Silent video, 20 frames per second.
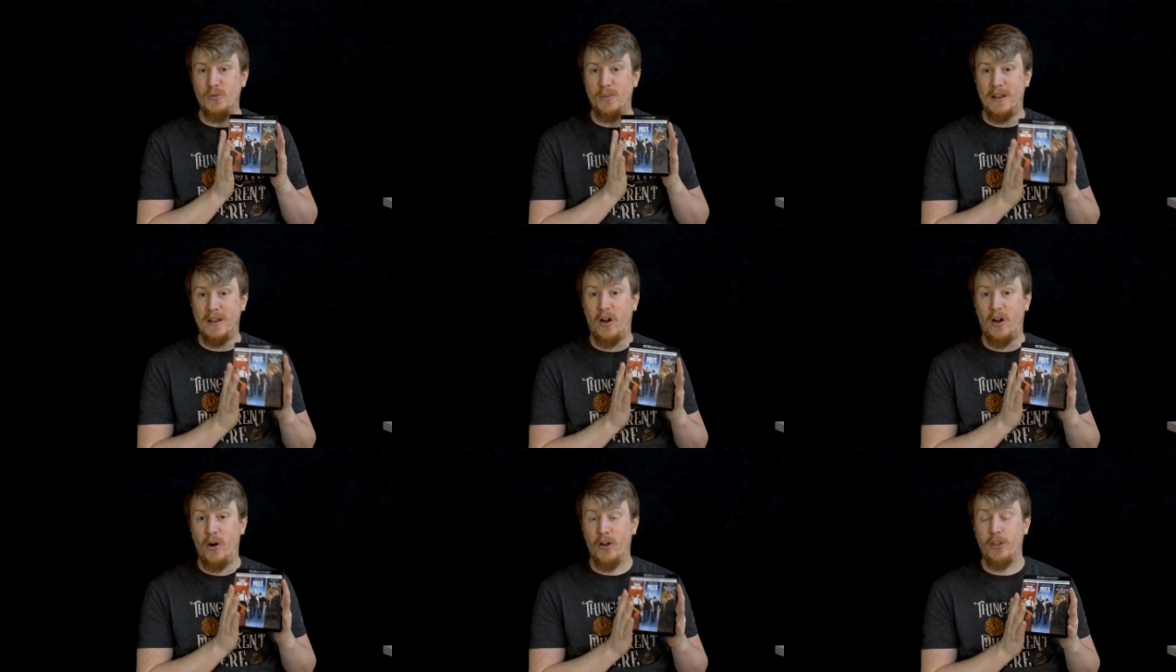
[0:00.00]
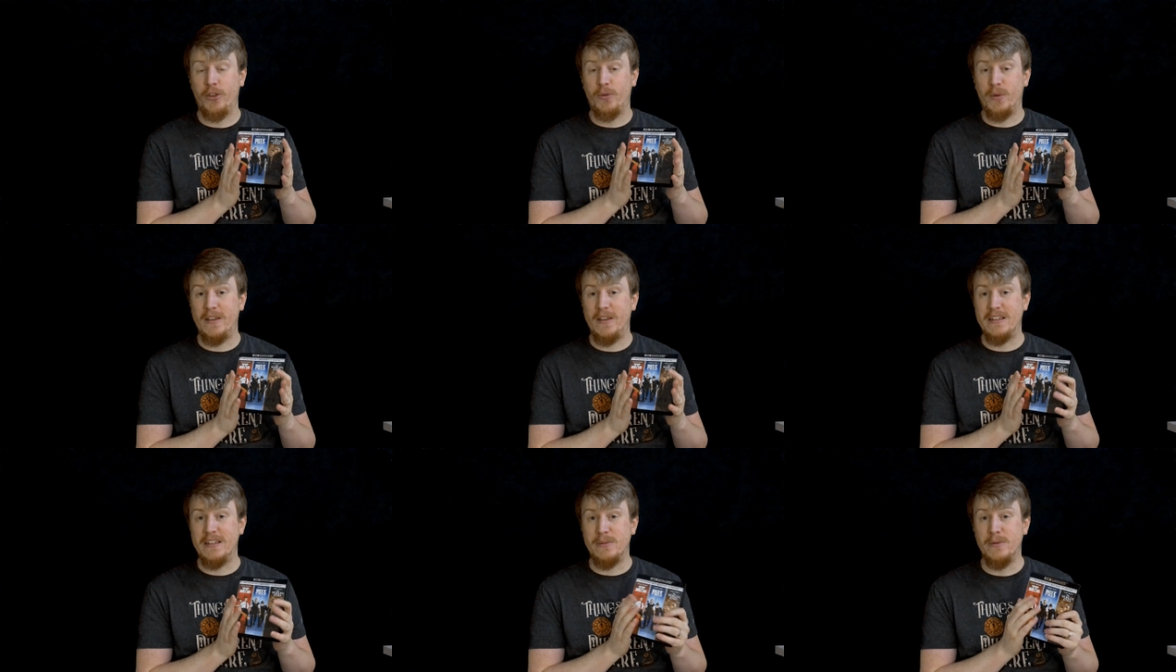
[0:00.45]
but all
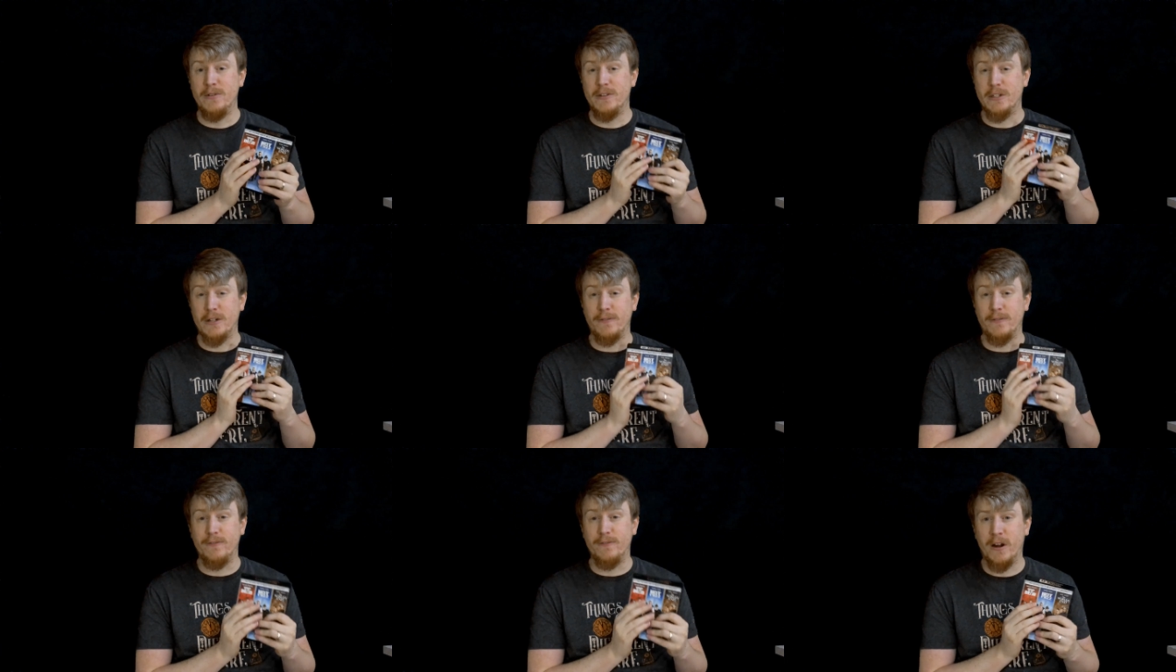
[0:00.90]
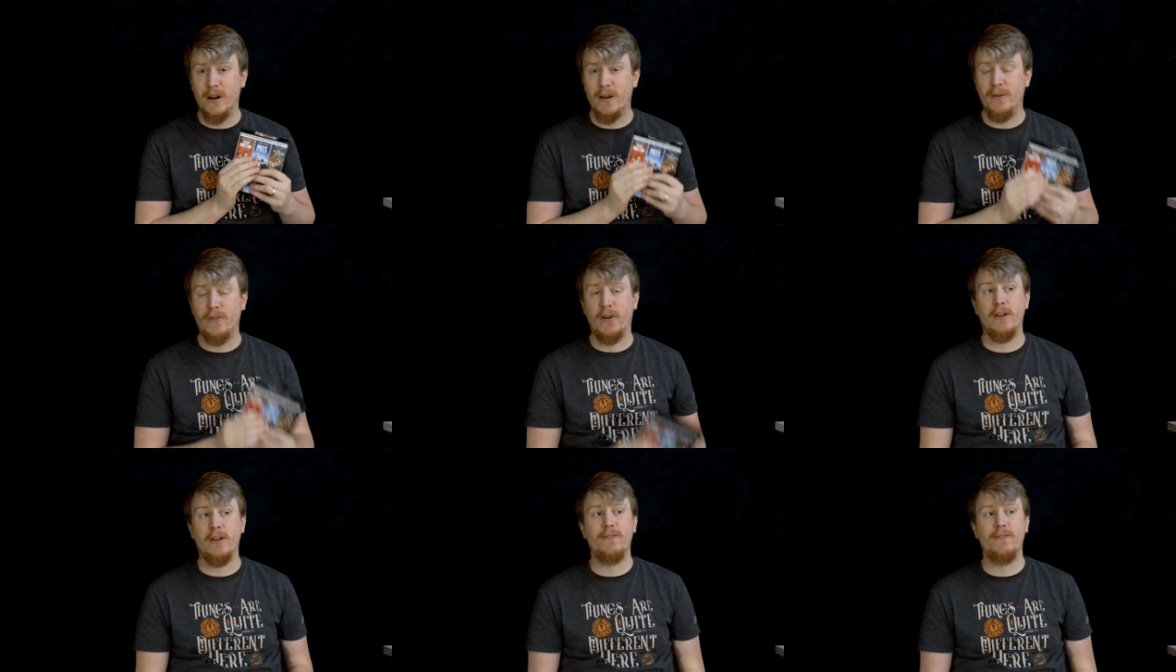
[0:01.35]
three of these movies are very,
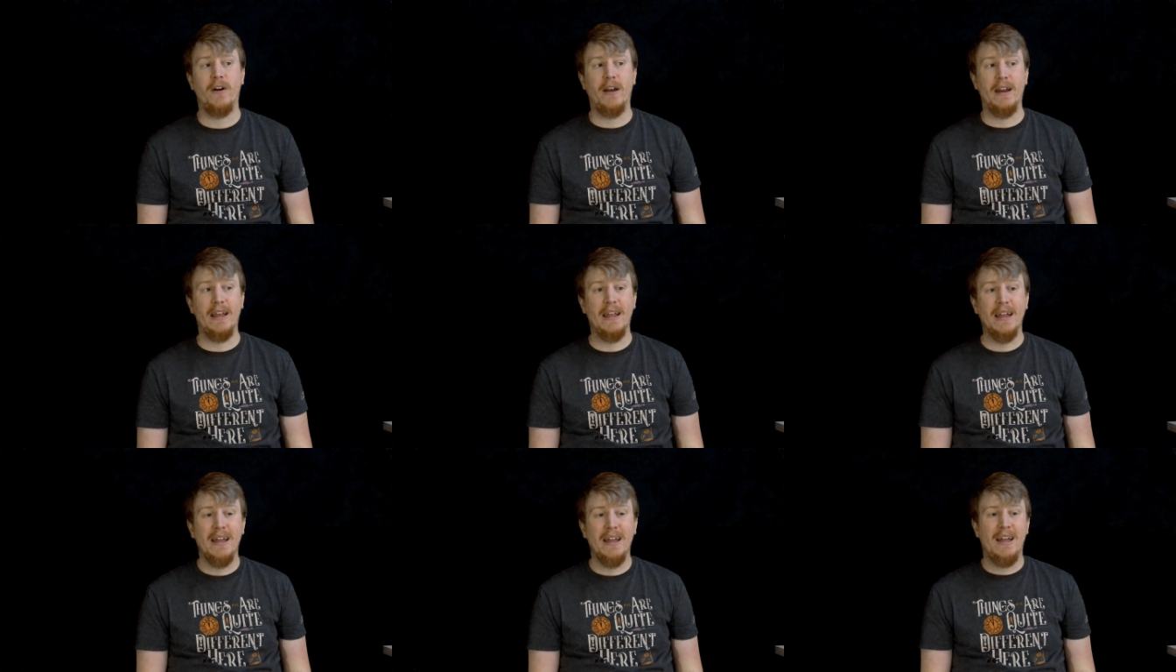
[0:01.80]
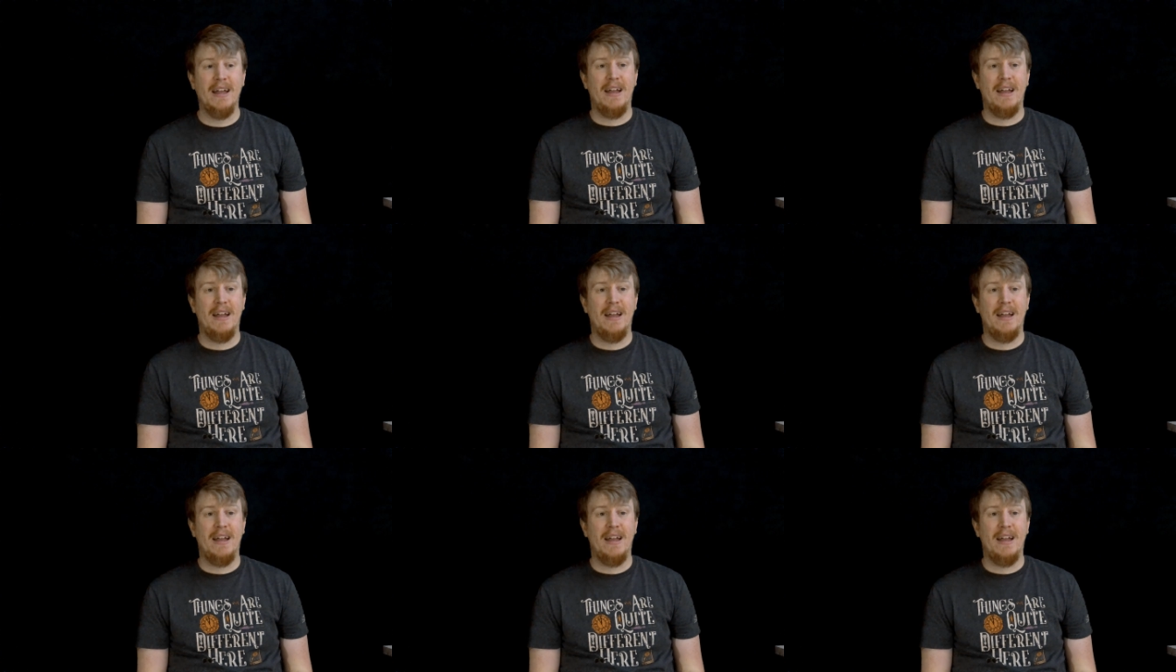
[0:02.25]
very funny.